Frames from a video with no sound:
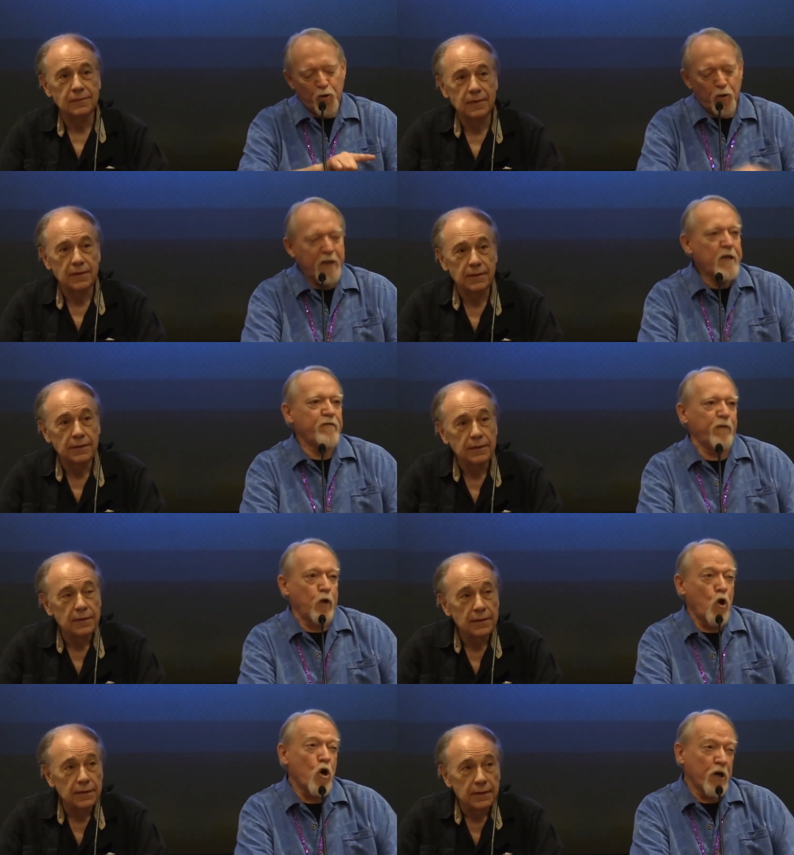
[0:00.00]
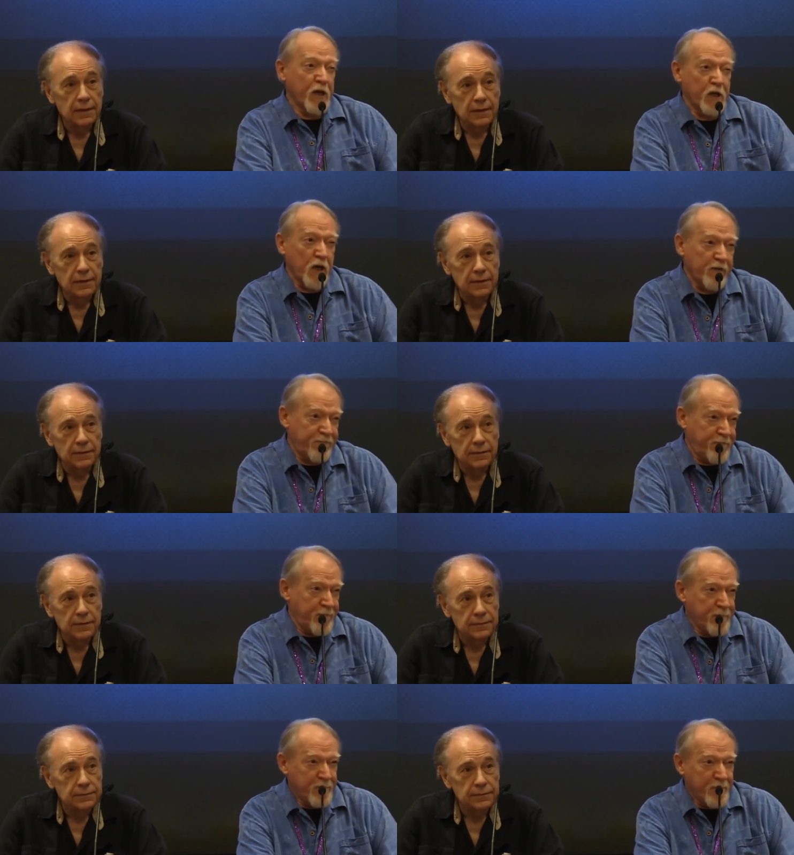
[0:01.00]
Speaker 1: you live long enough,
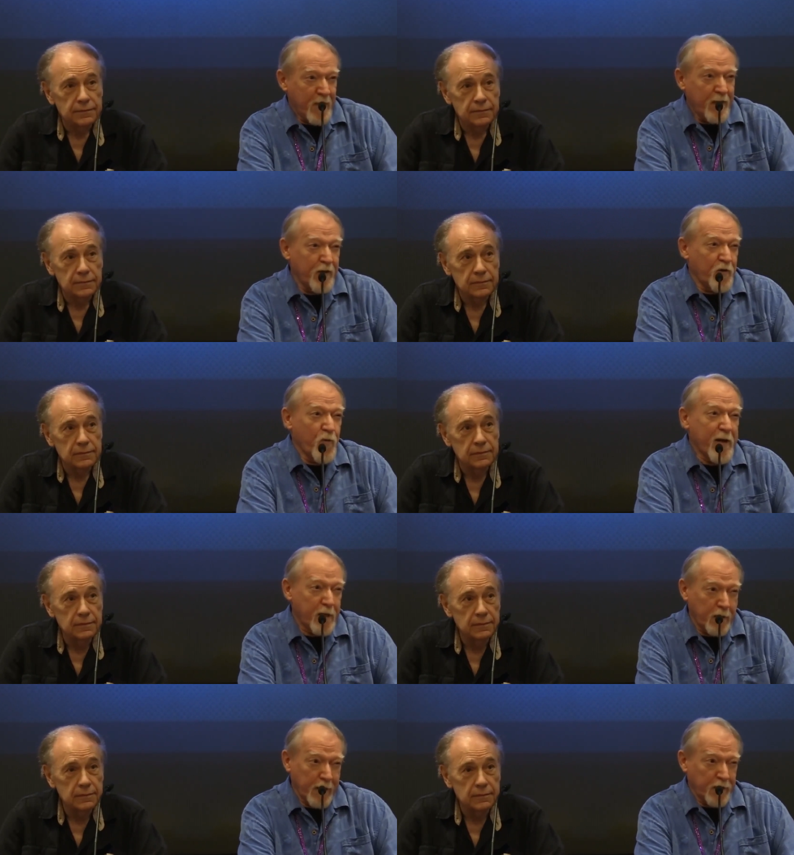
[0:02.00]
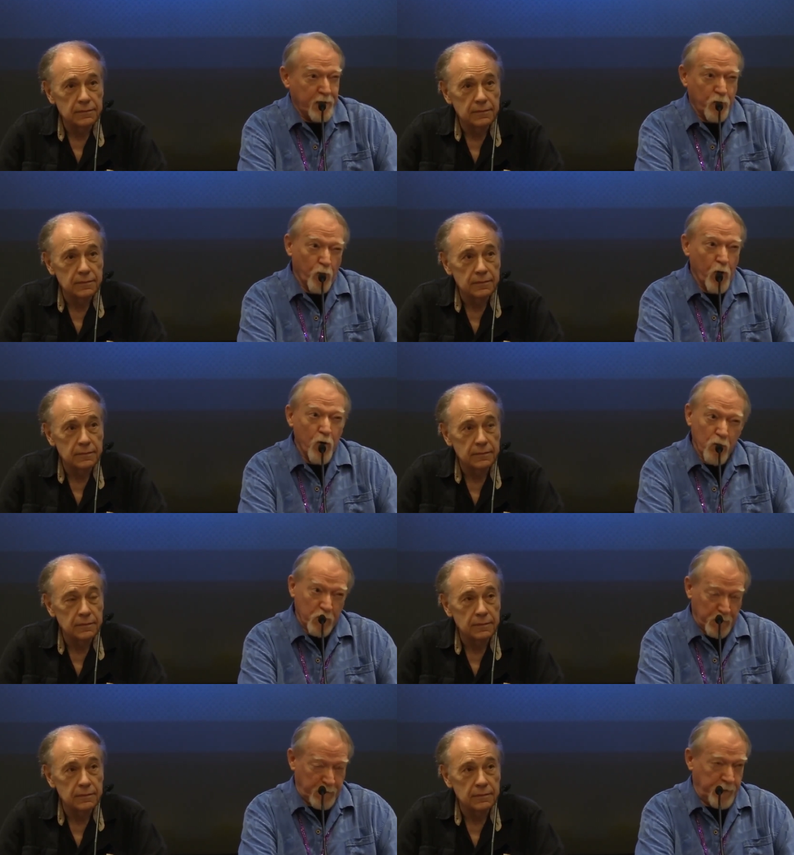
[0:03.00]
the credit list
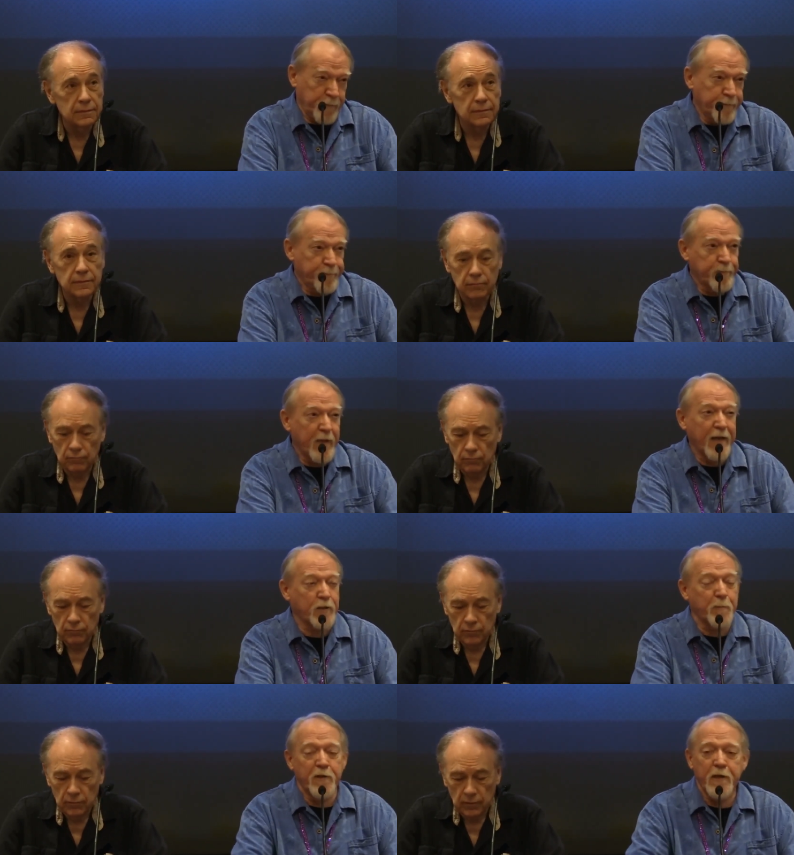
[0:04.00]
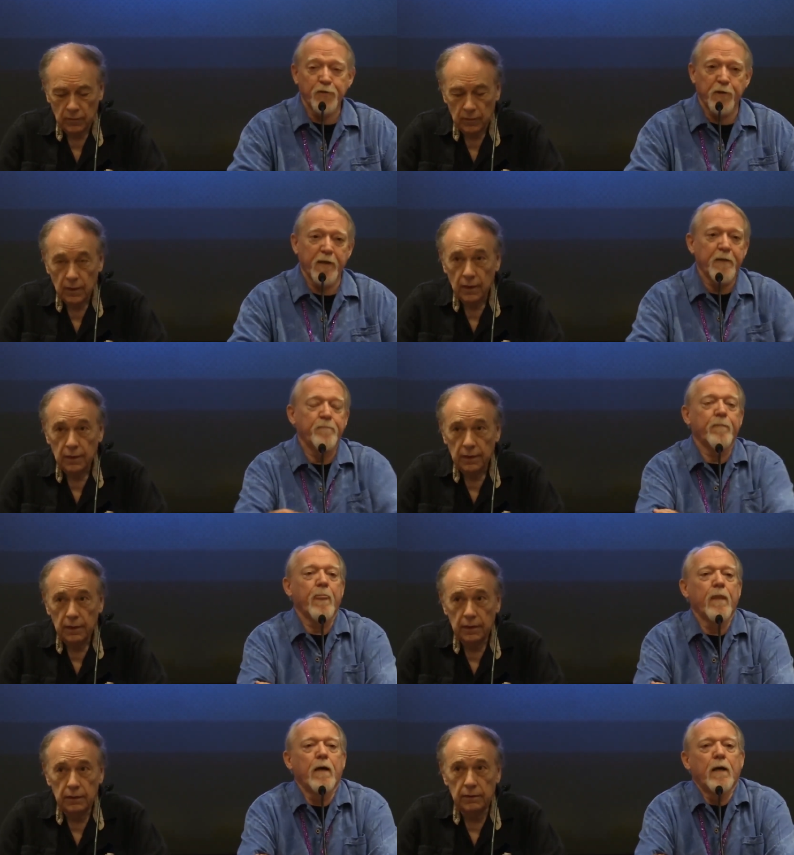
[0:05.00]
grows exponentially.
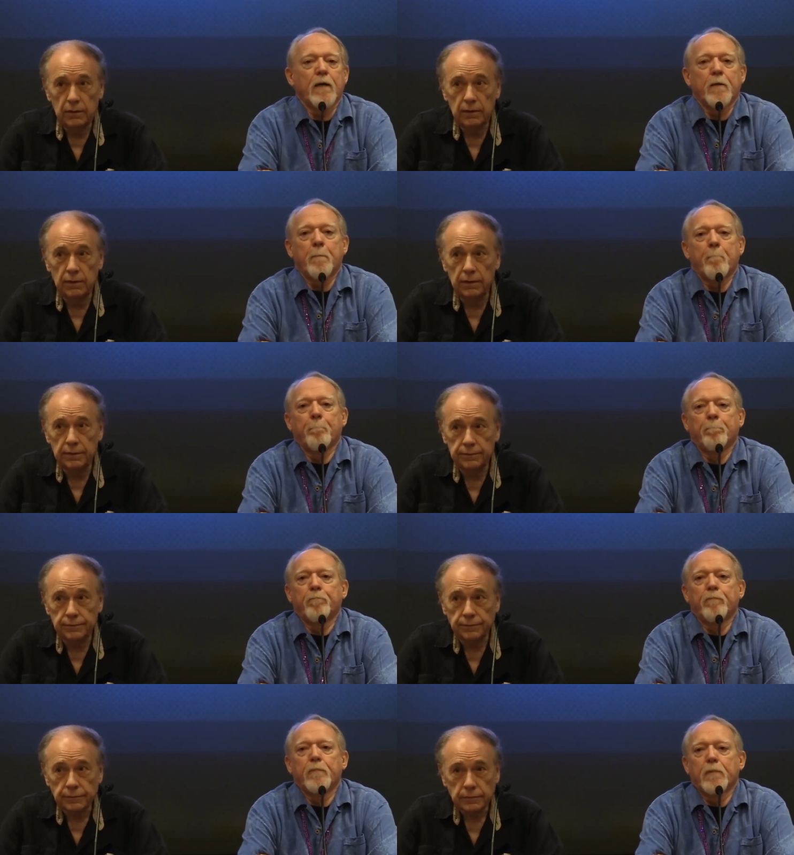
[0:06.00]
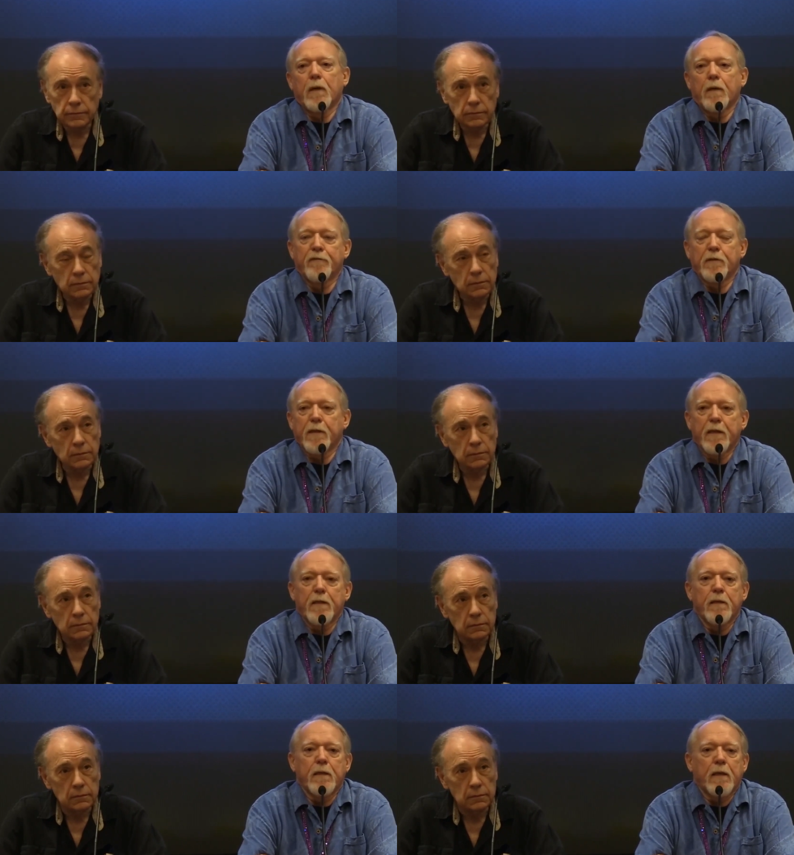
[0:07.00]
Um,
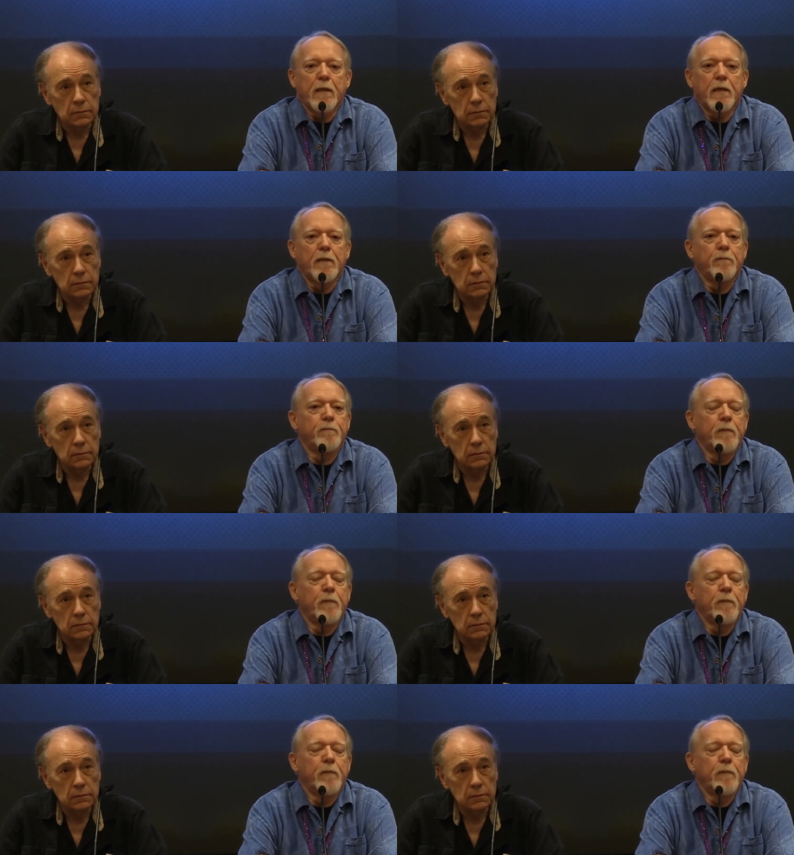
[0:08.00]
obviously, uh,